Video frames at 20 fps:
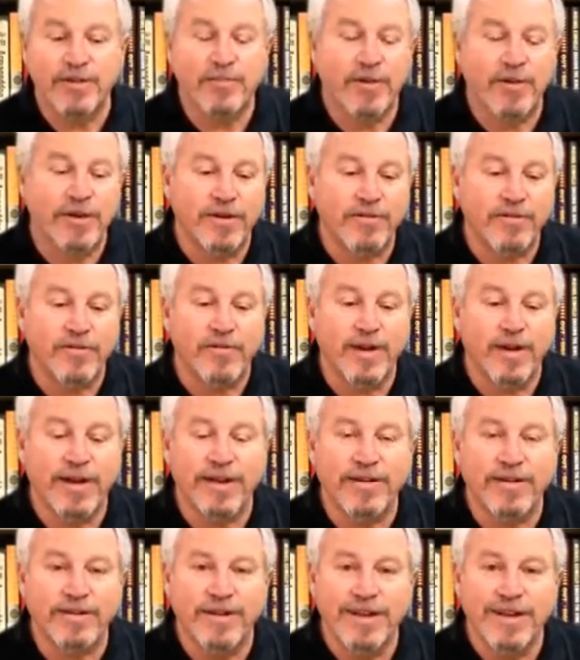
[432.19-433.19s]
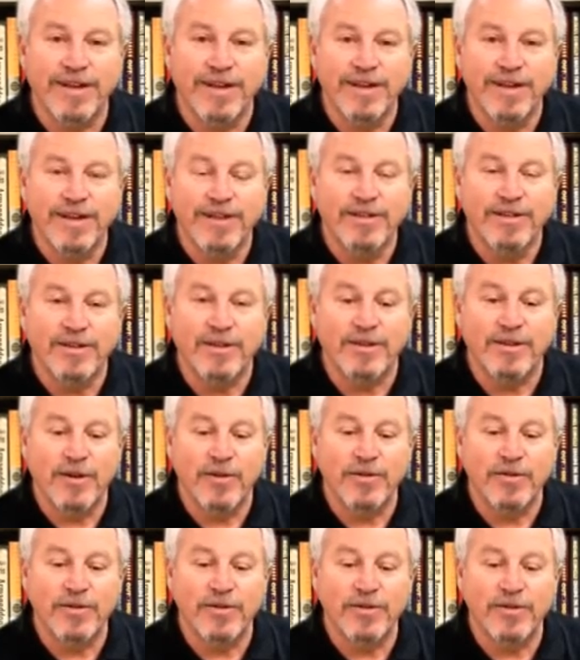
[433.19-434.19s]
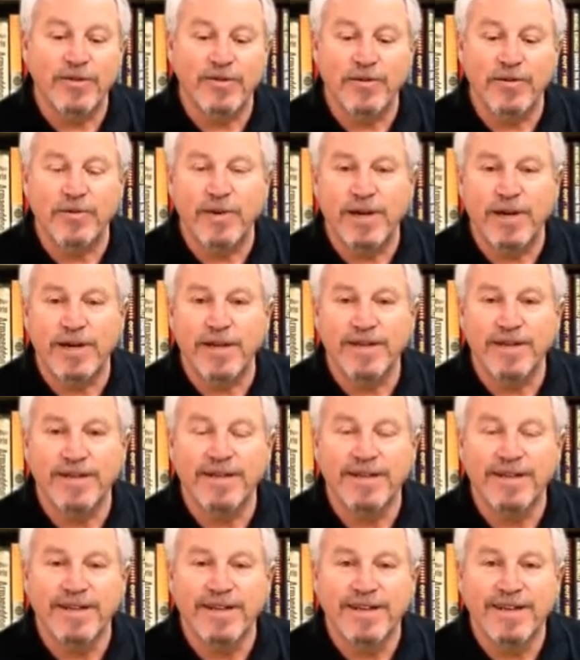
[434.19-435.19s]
the part of the writer to go to